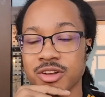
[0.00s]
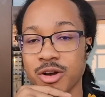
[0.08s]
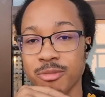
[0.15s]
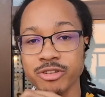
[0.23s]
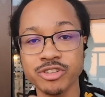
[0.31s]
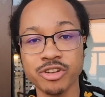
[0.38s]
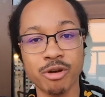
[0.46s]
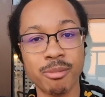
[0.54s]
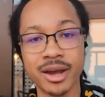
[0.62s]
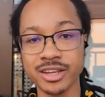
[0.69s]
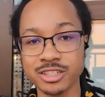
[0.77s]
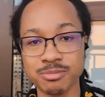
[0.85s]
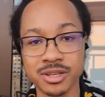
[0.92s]
Almost
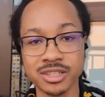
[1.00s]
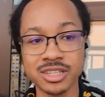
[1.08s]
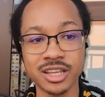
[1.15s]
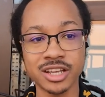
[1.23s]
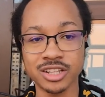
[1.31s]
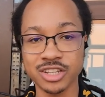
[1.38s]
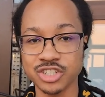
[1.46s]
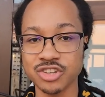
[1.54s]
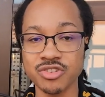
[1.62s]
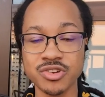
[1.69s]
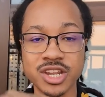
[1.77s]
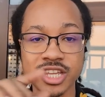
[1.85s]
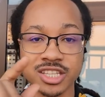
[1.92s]
nobody speaks English.
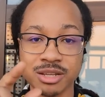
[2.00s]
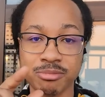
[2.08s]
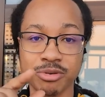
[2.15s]
You need some